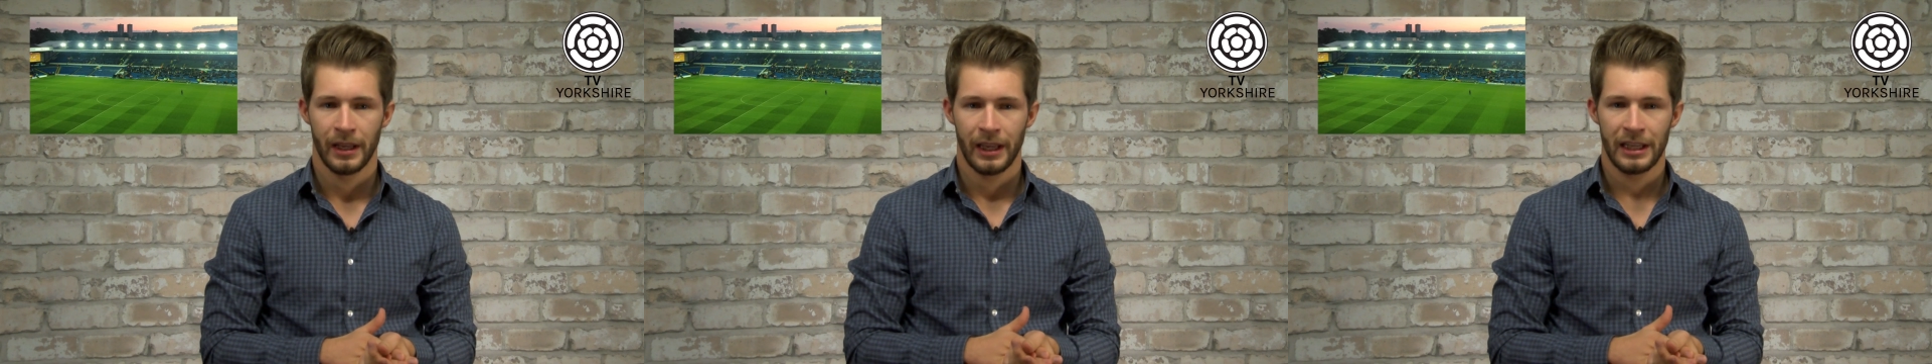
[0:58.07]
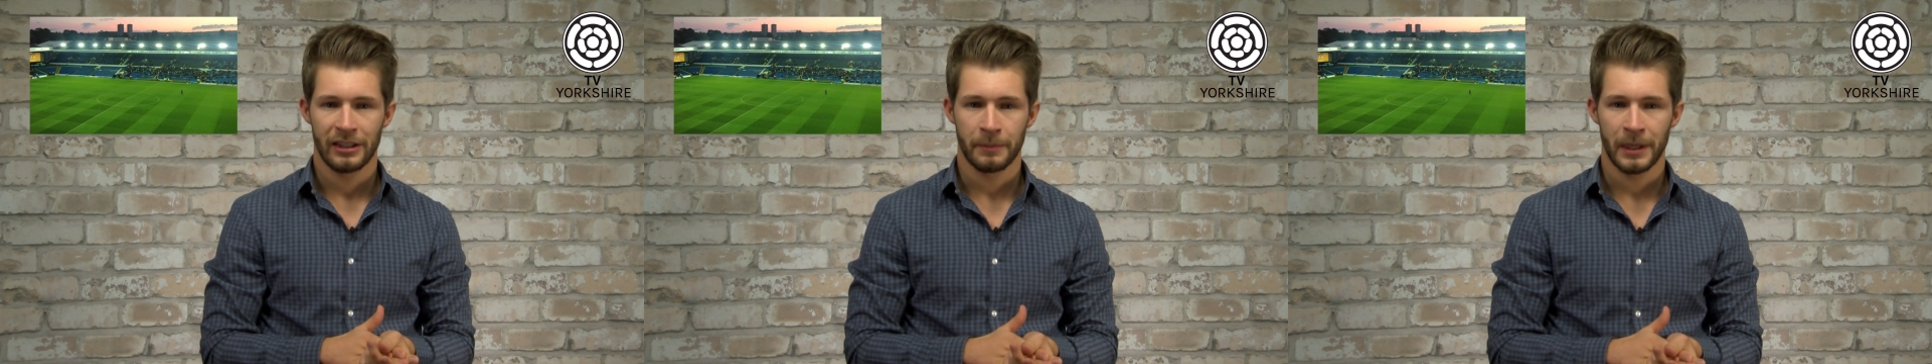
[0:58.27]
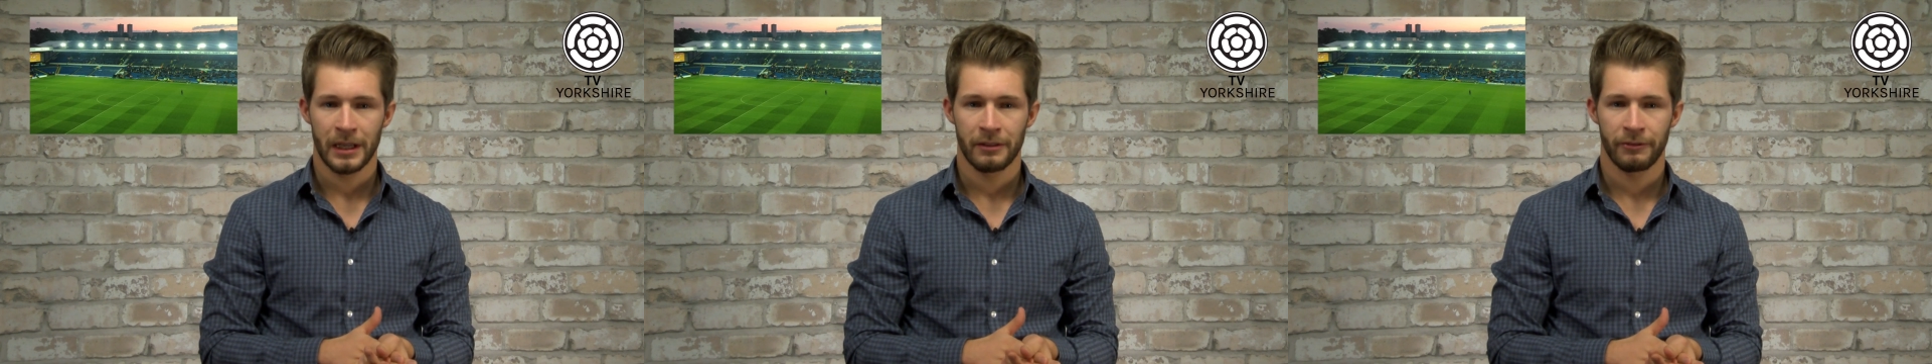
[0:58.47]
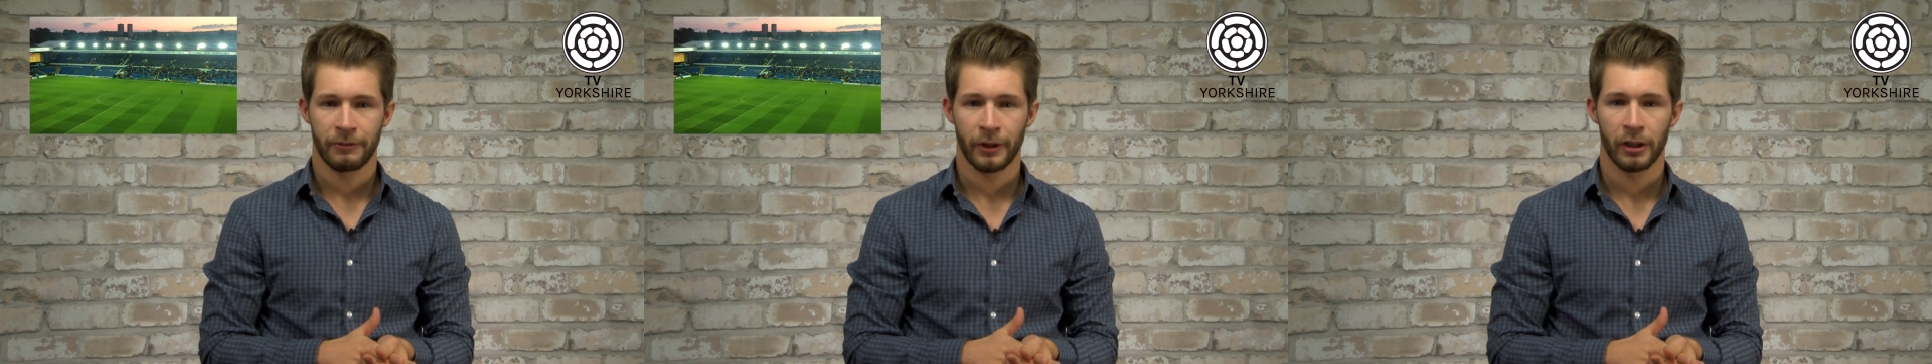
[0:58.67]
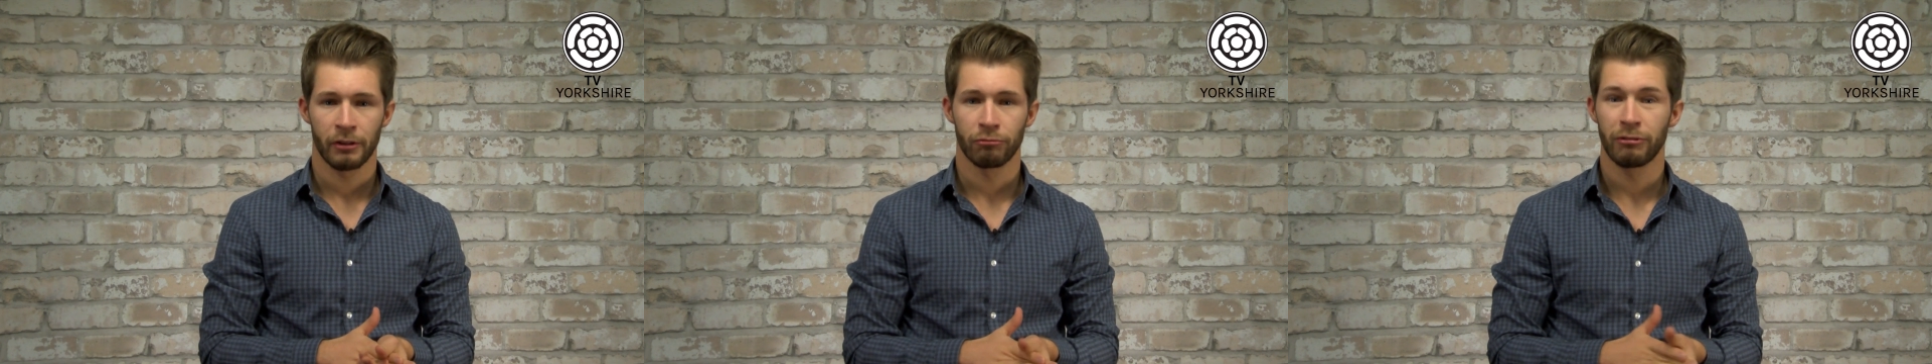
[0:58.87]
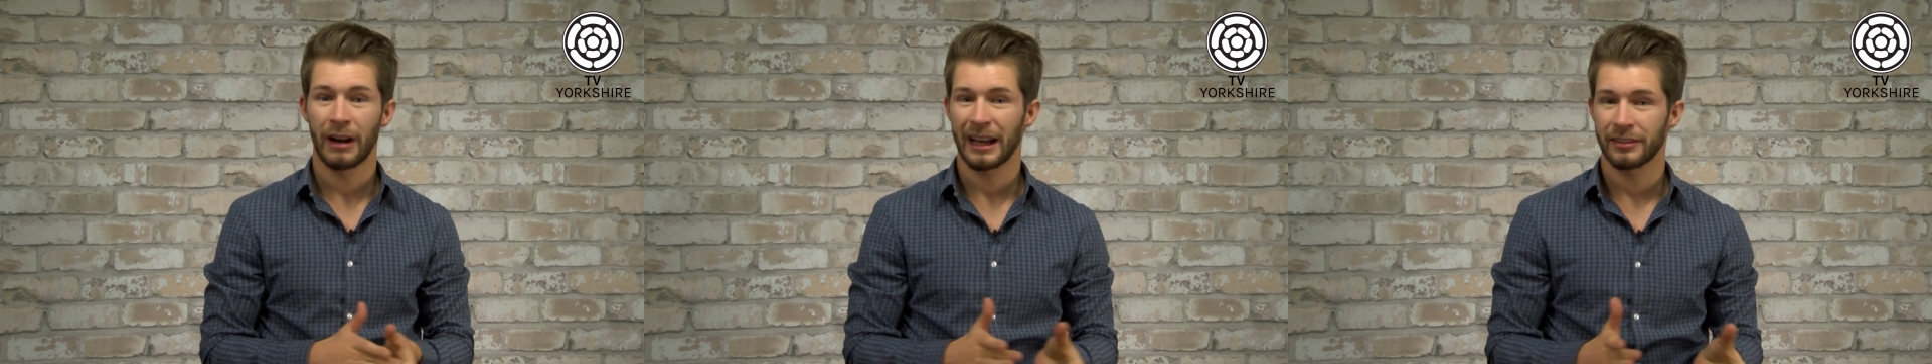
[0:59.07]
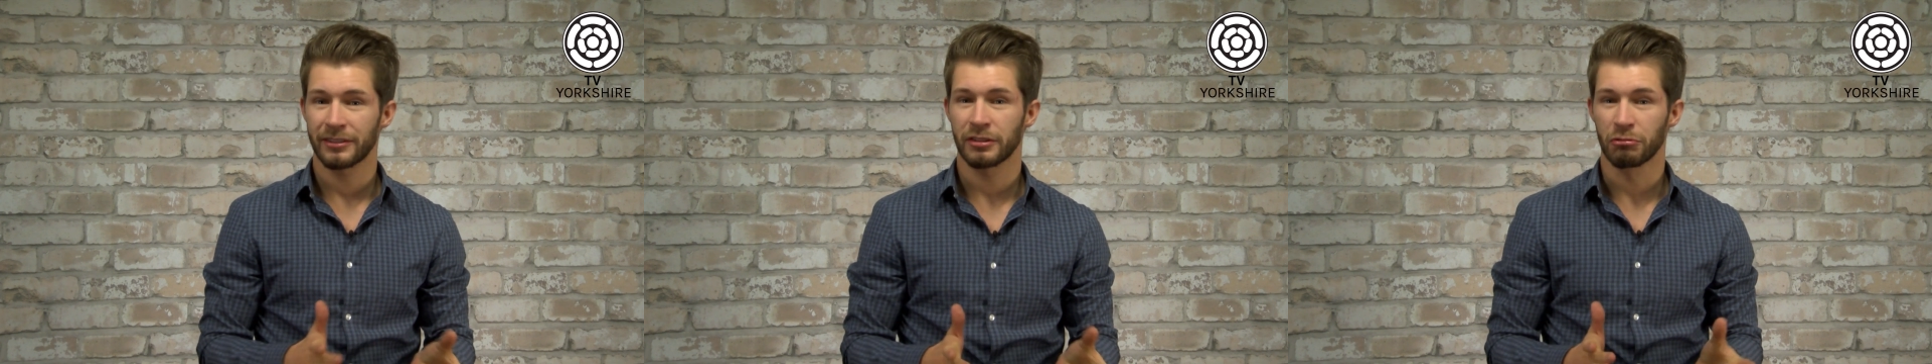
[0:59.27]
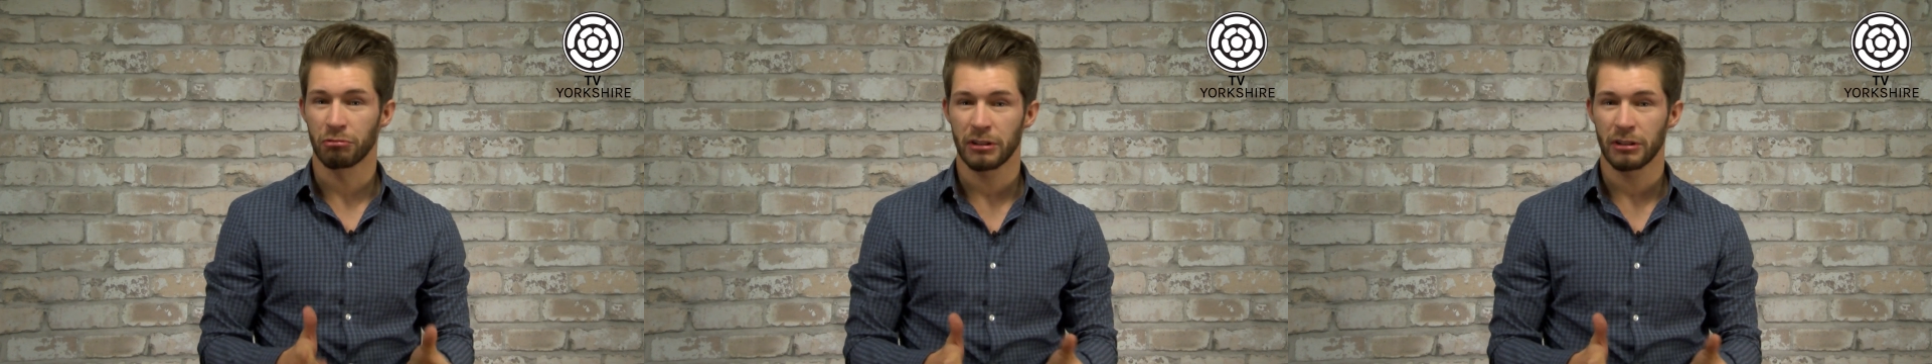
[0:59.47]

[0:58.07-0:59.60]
He's a bit of a rags to